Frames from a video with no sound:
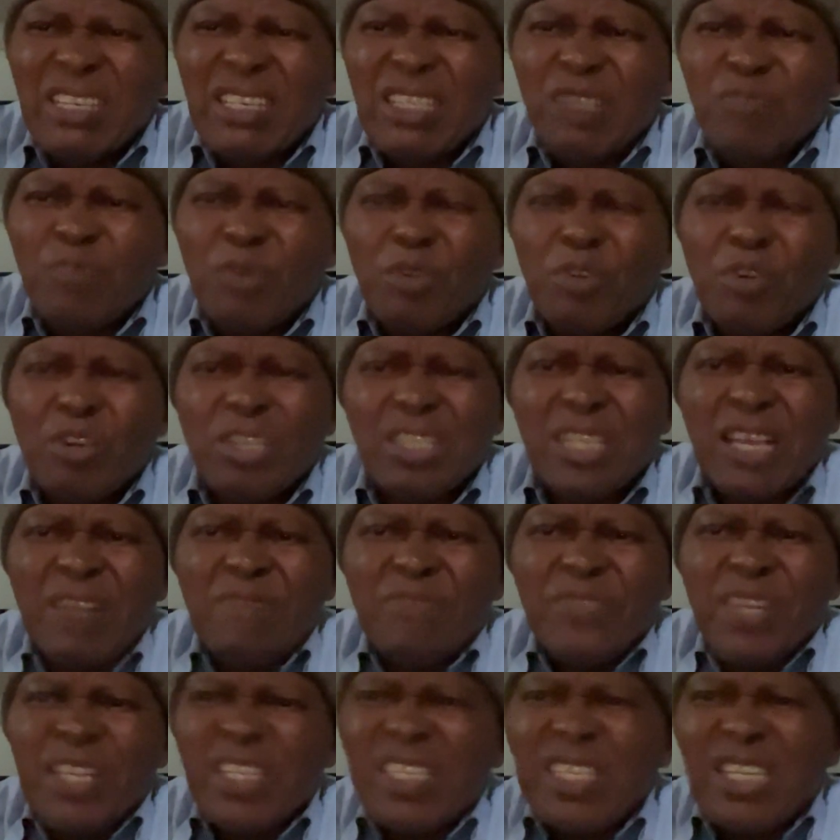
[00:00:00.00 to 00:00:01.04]
because
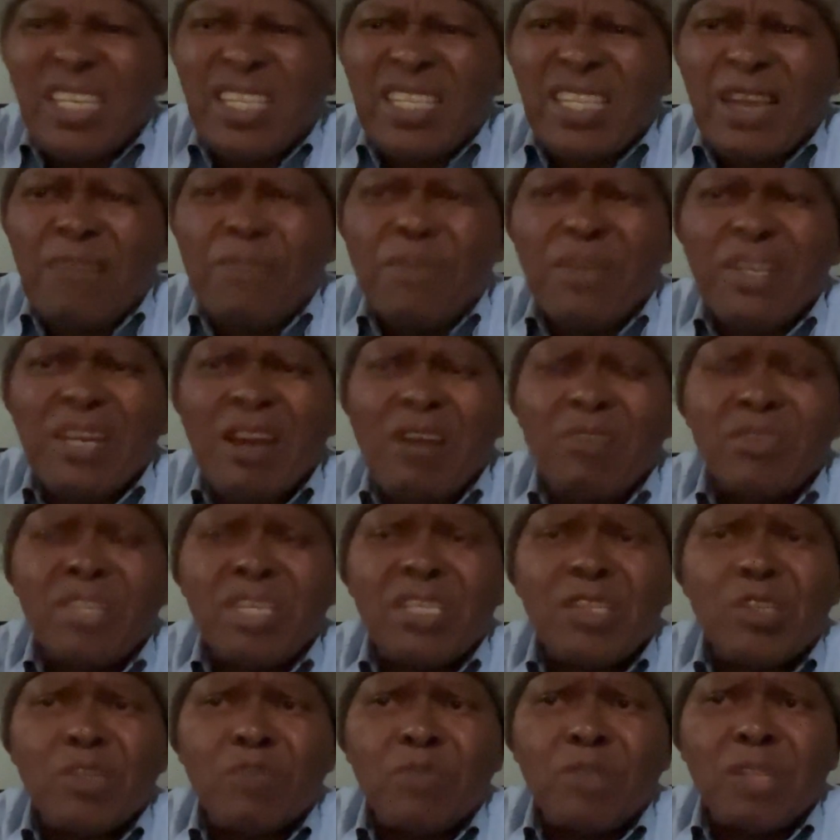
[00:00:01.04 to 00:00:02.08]
it's disturbing now
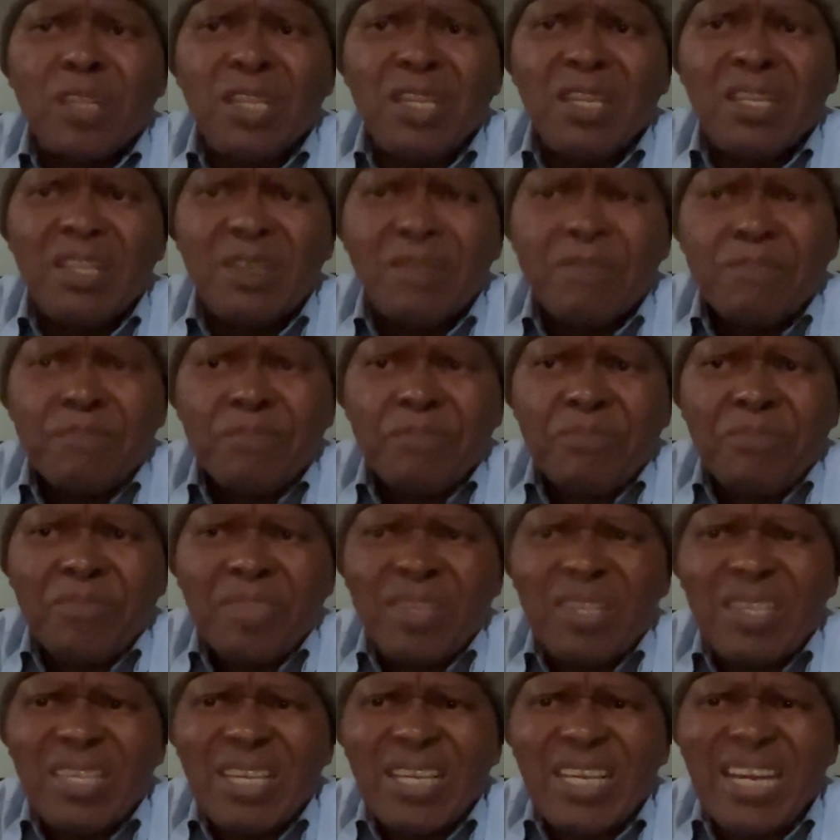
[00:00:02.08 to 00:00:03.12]
the
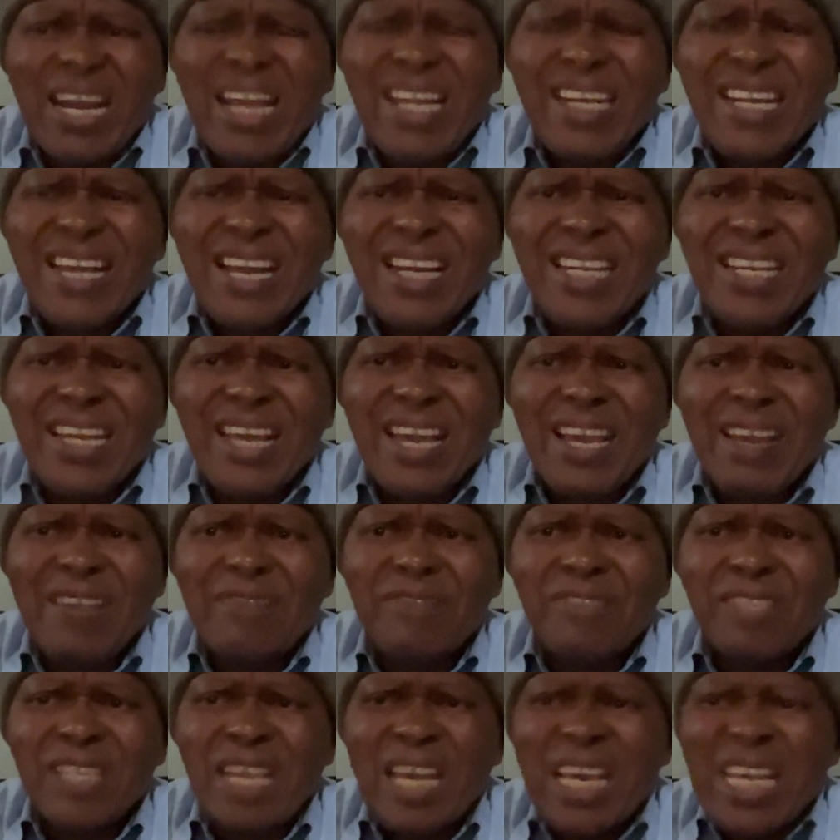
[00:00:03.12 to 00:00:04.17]
cranial
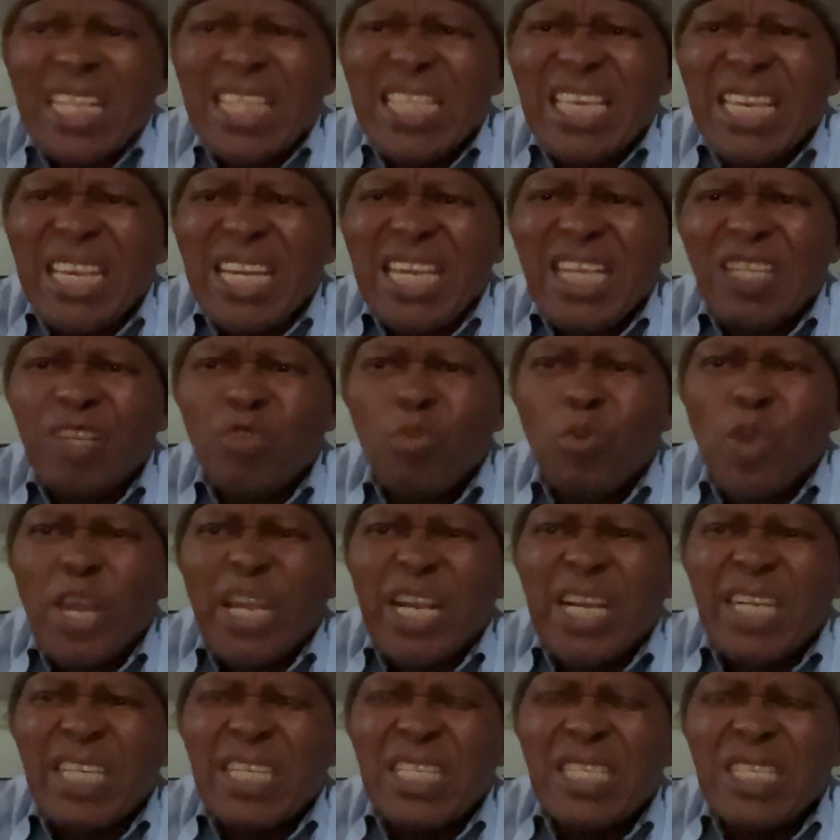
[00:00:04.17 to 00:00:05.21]
nerves. It
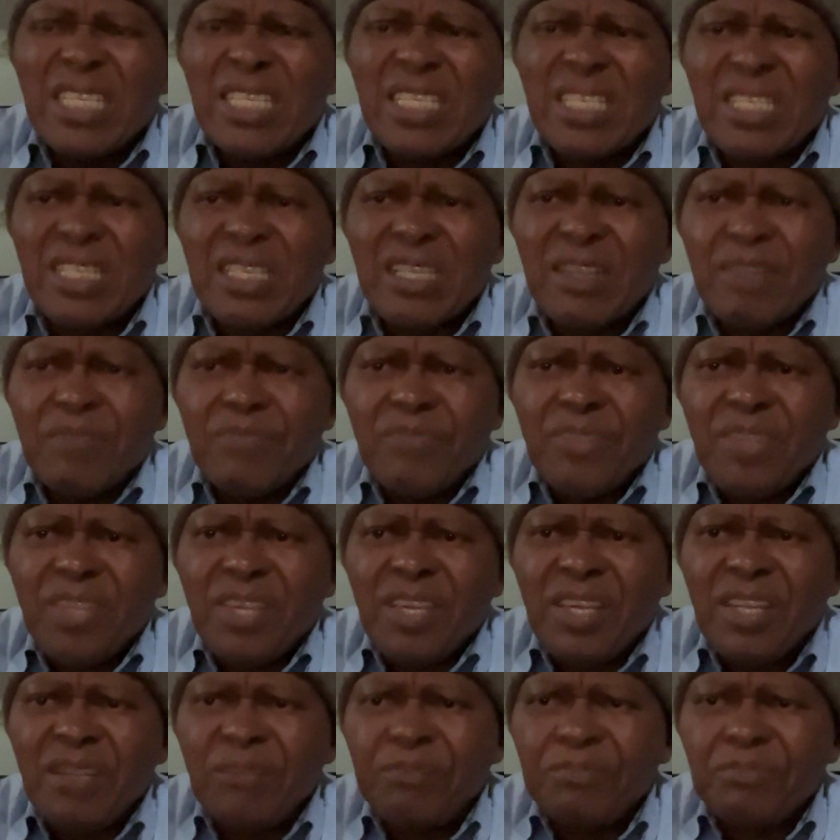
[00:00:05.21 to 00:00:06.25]
weakens
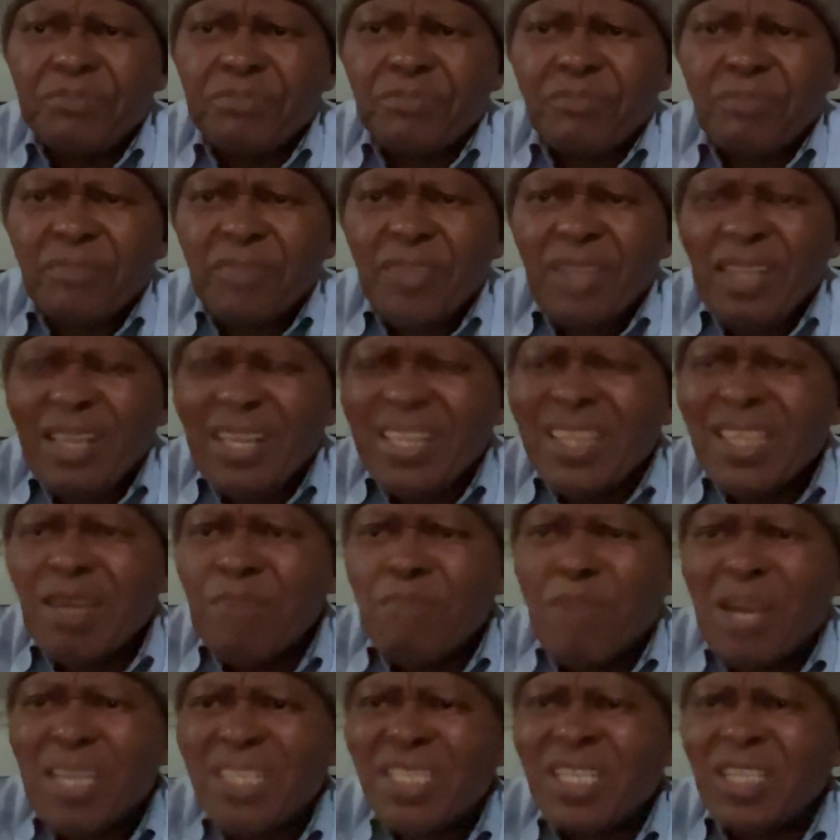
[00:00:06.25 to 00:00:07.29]
the
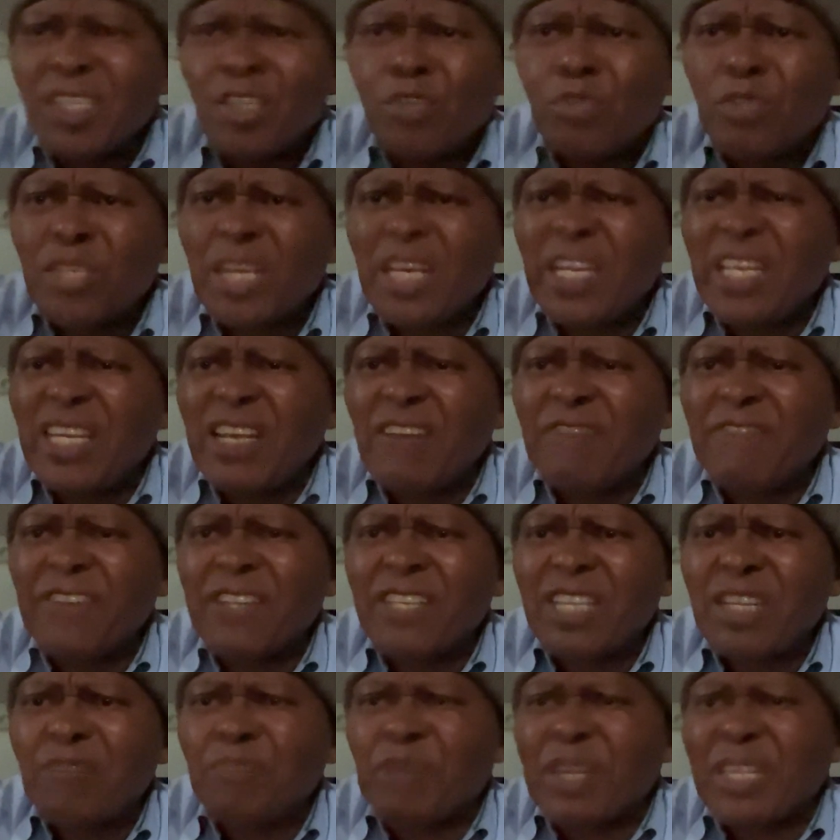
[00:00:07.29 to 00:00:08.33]
muscles which are
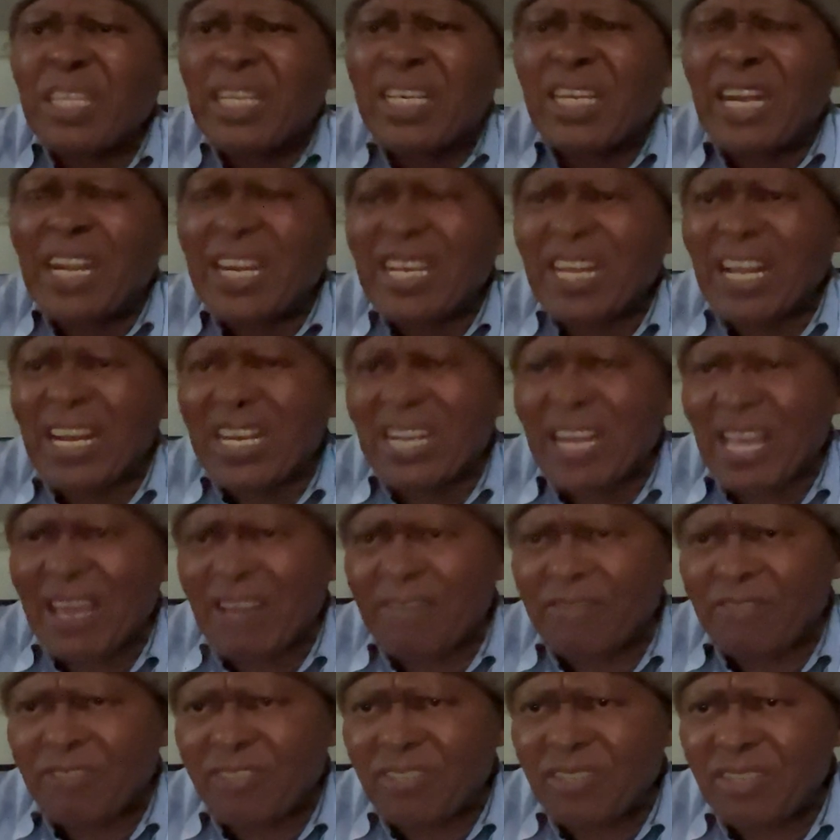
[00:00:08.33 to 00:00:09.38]
innervated by the cranial
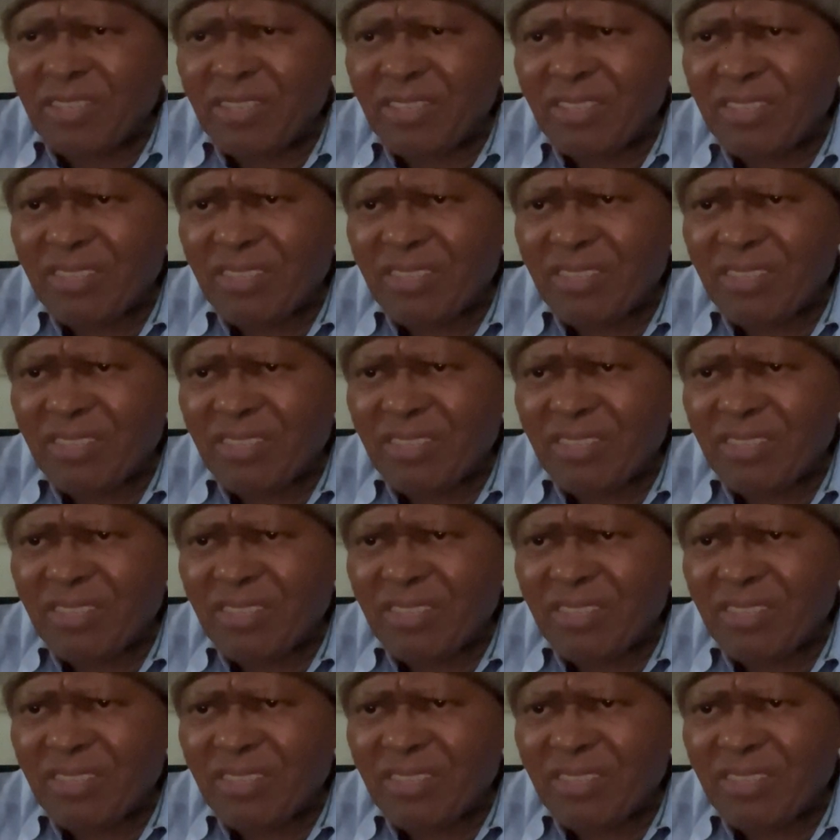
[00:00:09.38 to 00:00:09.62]
nerves.